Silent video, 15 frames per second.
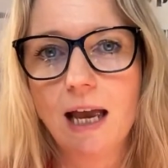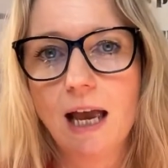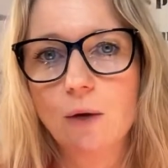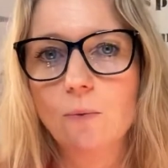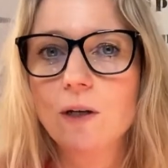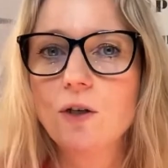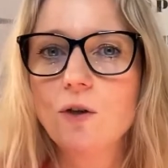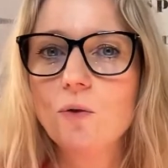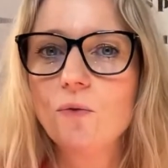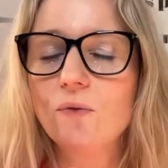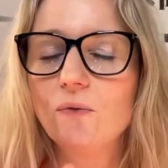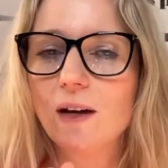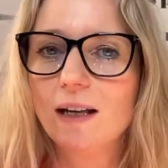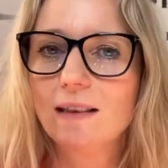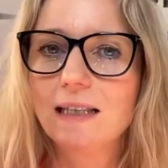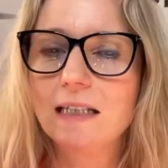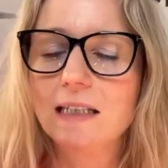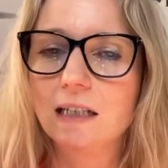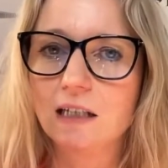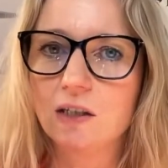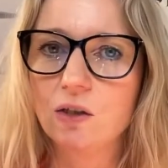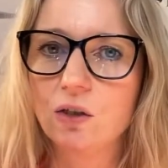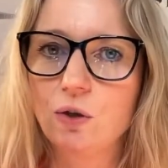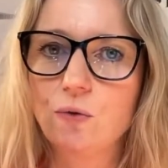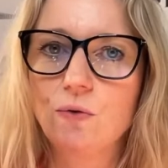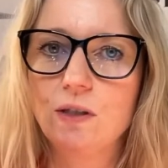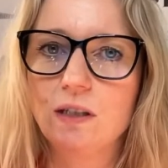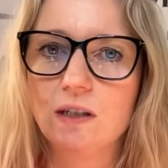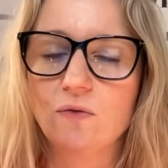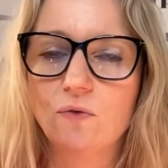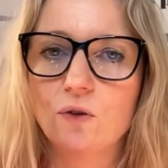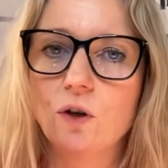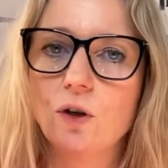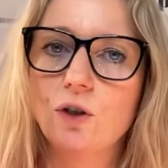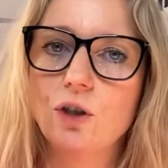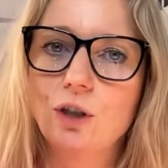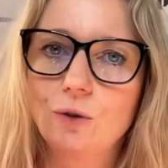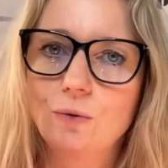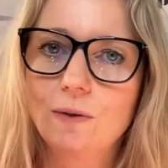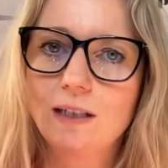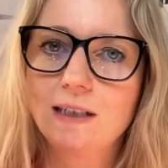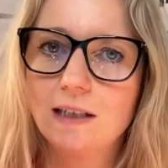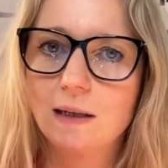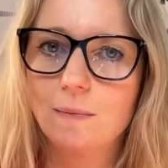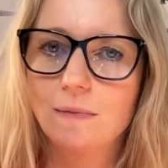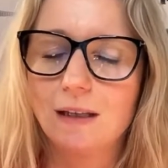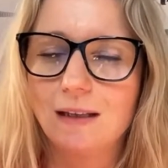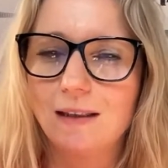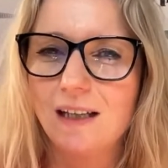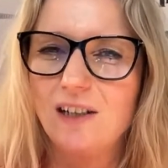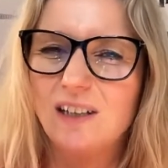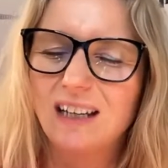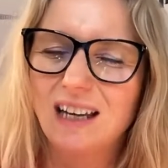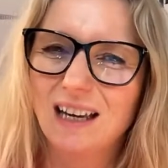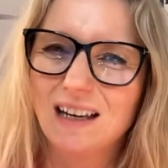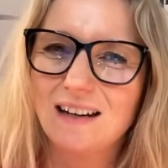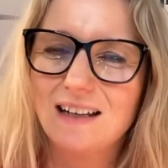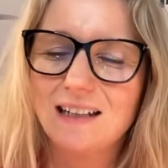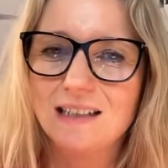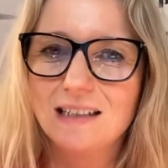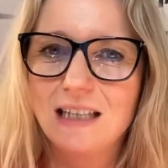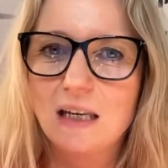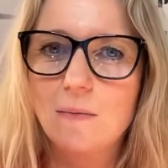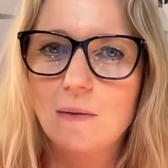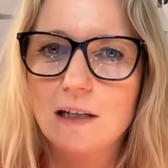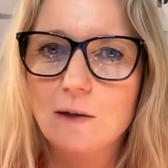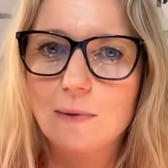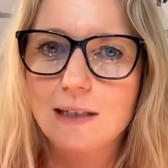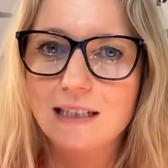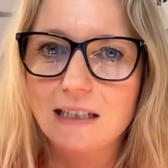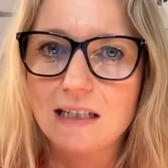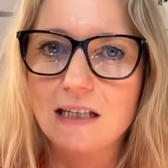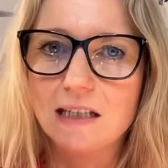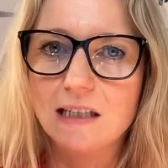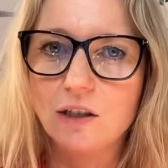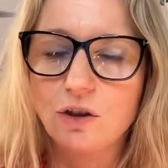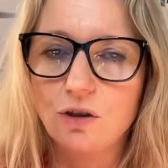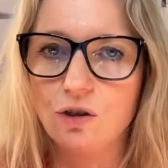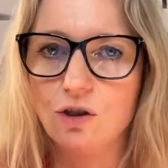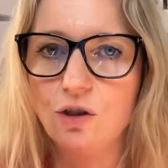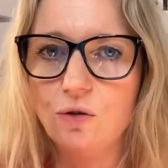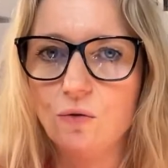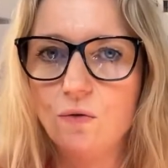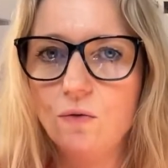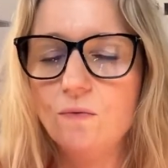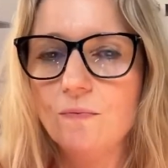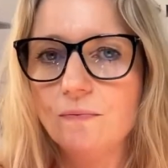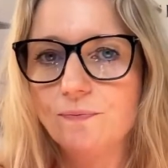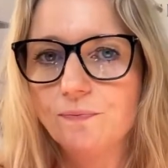And when you find these excuses for not doing something that can seem a little bit easy to do,